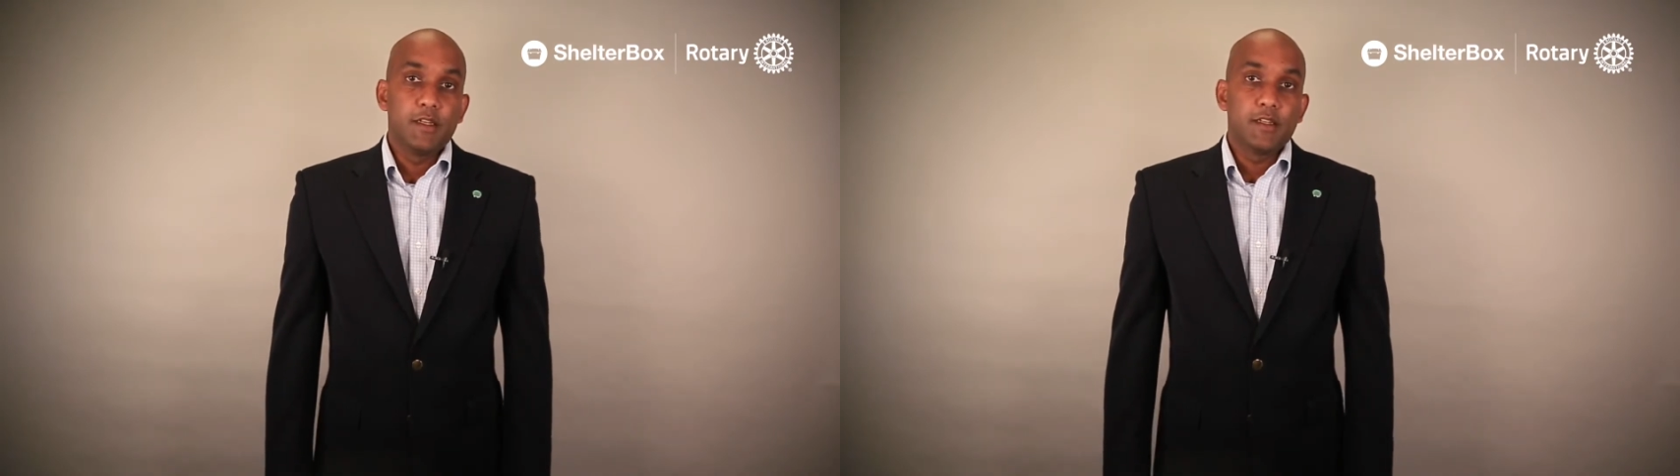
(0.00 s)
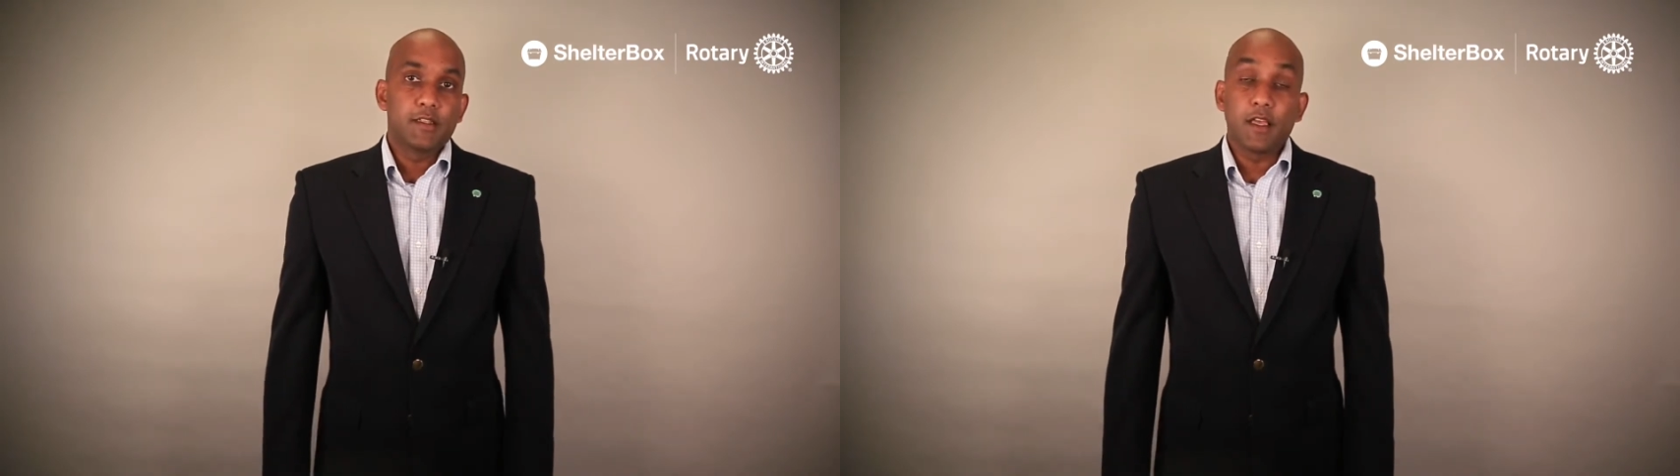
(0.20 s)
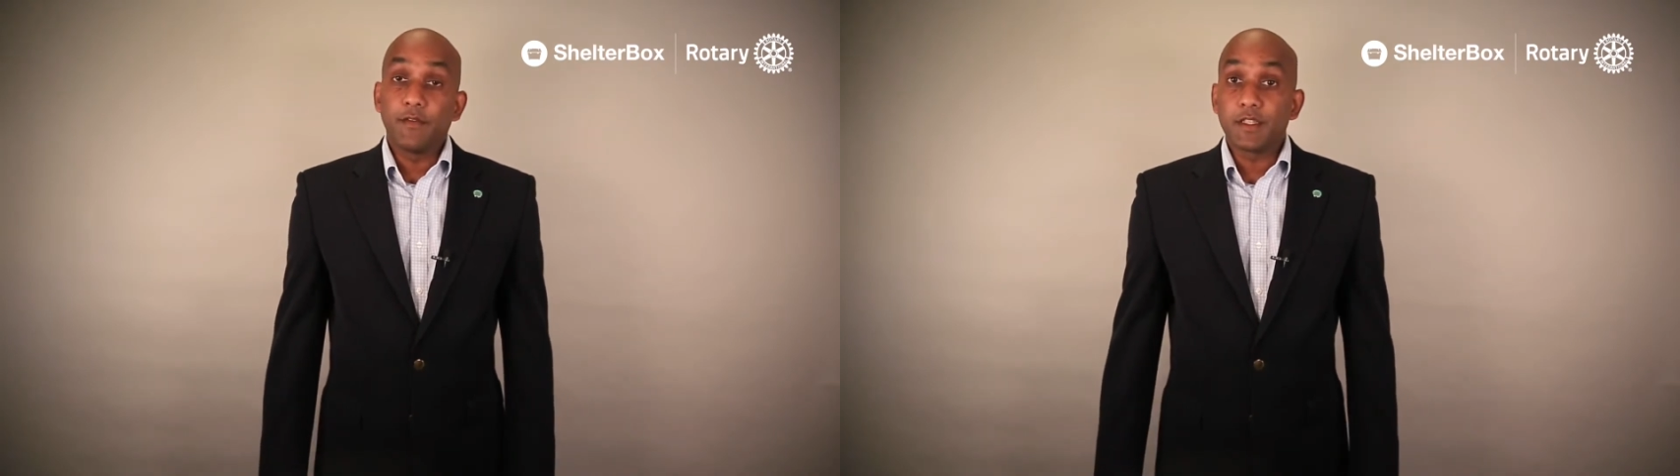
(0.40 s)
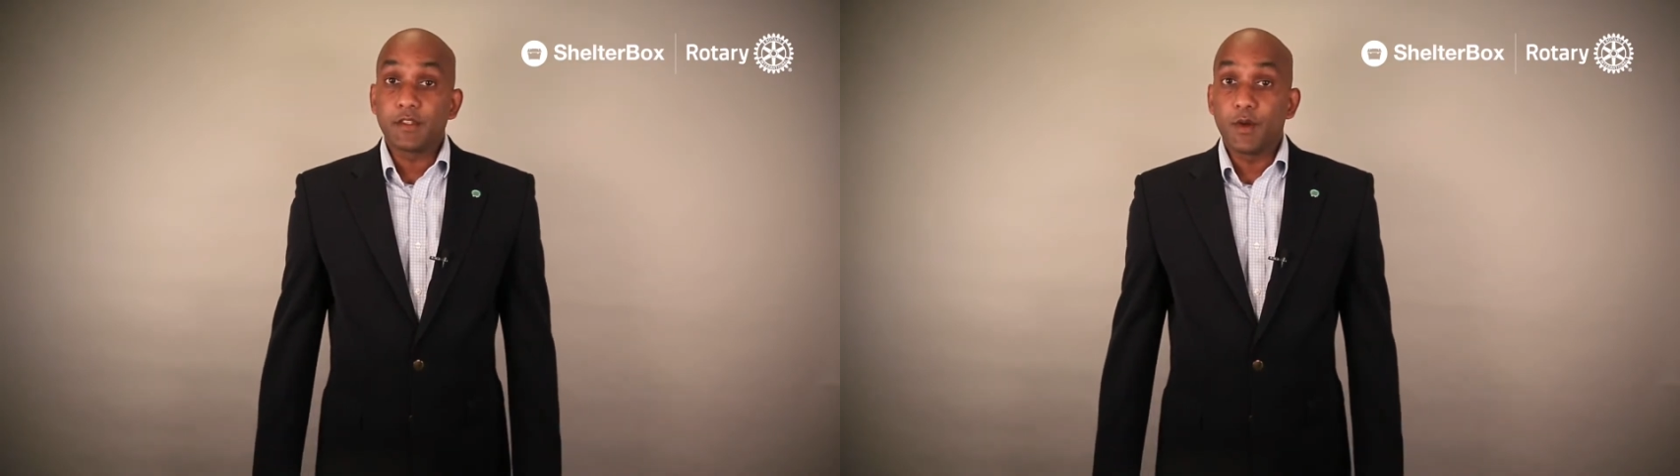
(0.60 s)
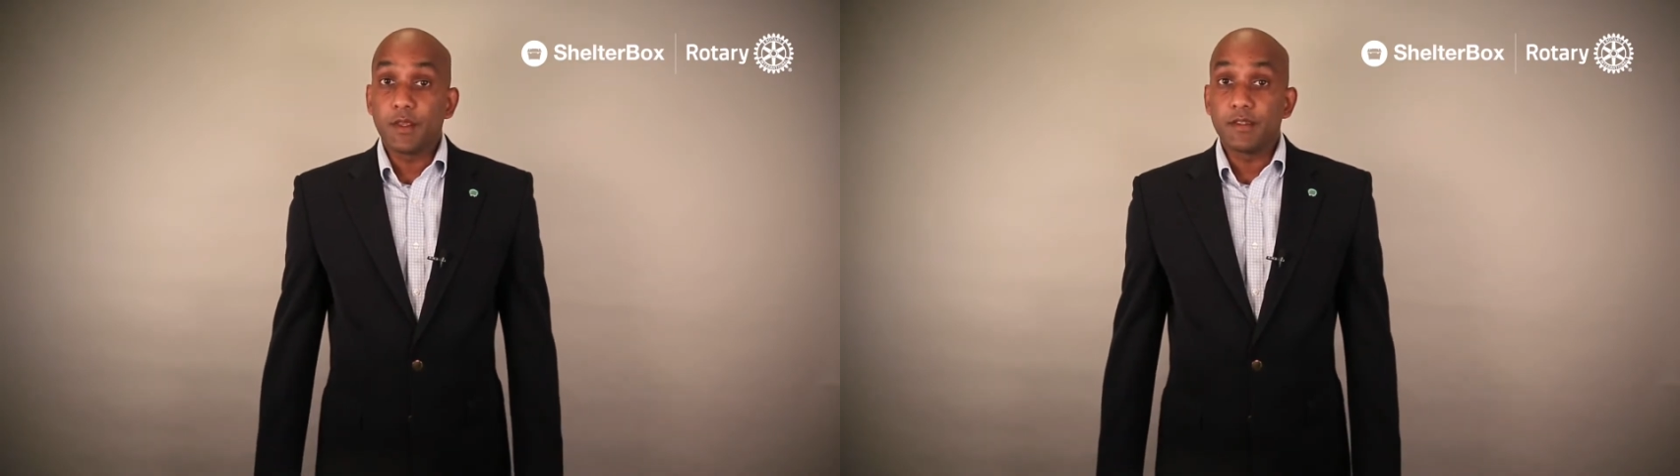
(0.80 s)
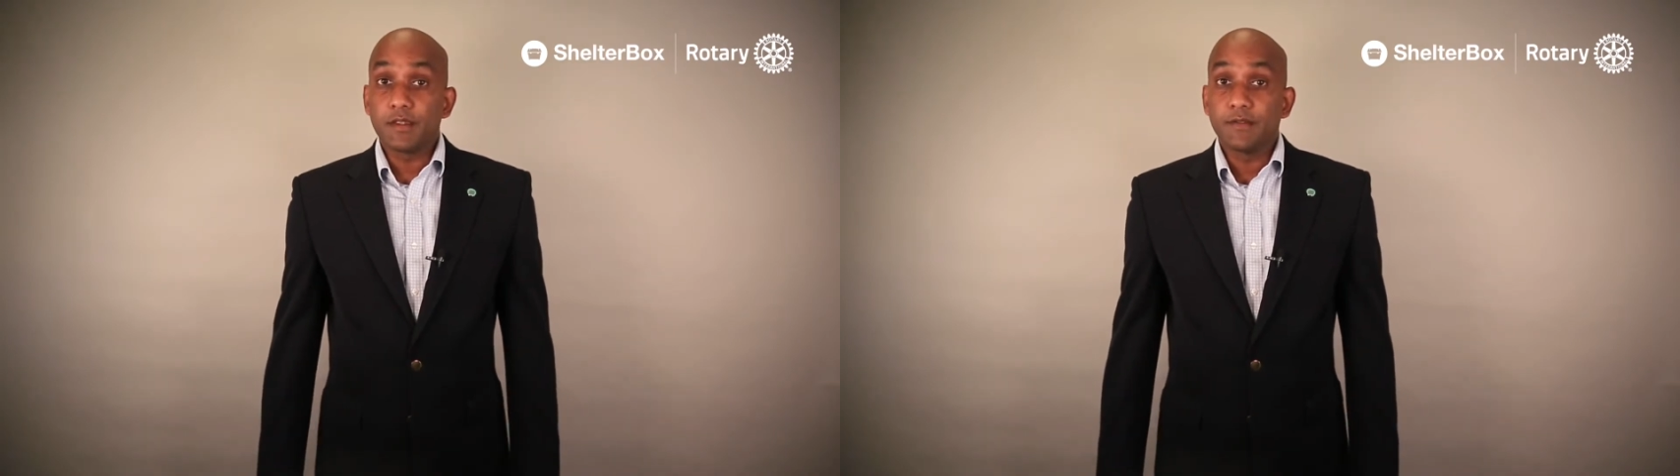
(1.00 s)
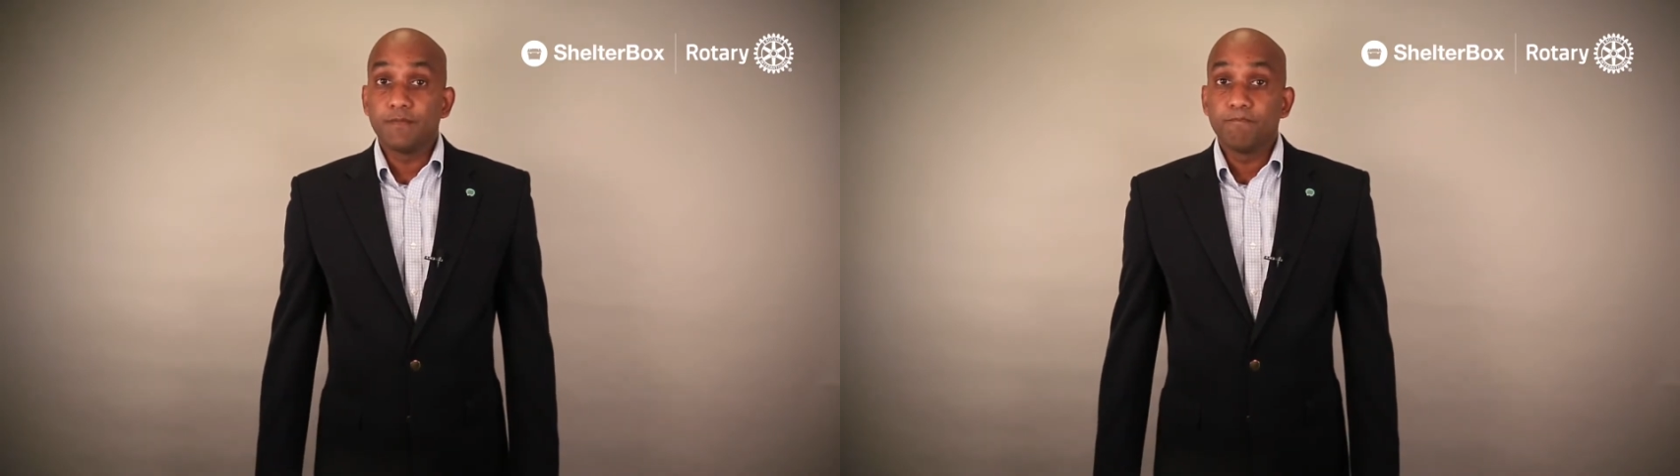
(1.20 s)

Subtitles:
service to others.